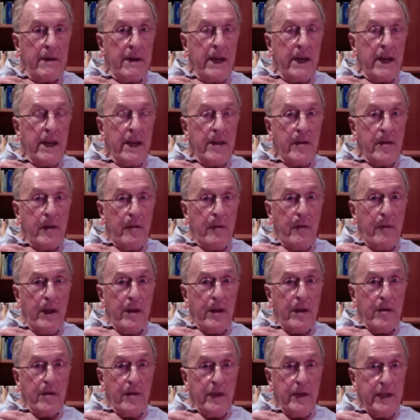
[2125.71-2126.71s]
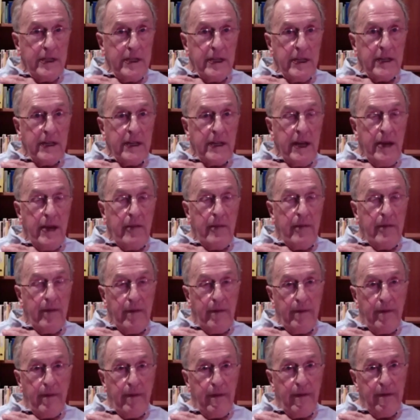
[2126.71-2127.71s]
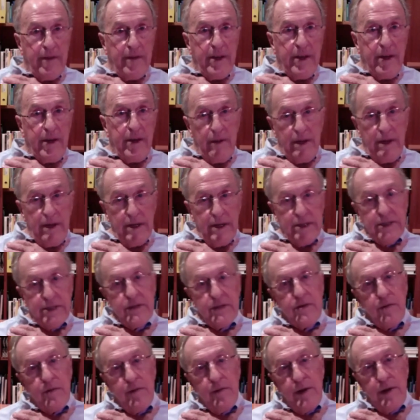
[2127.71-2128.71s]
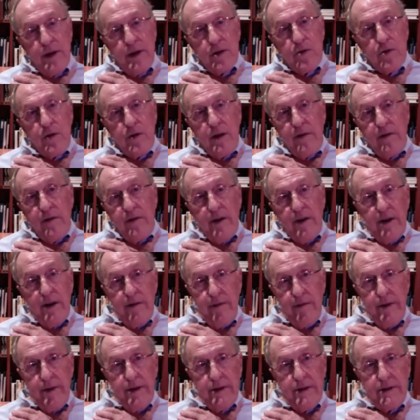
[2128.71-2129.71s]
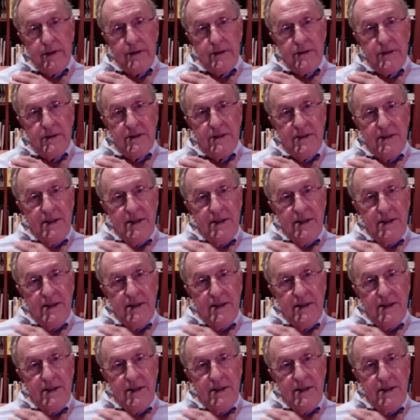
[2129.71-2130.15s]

And we increased the time from 15 minutes to about 25 minutes.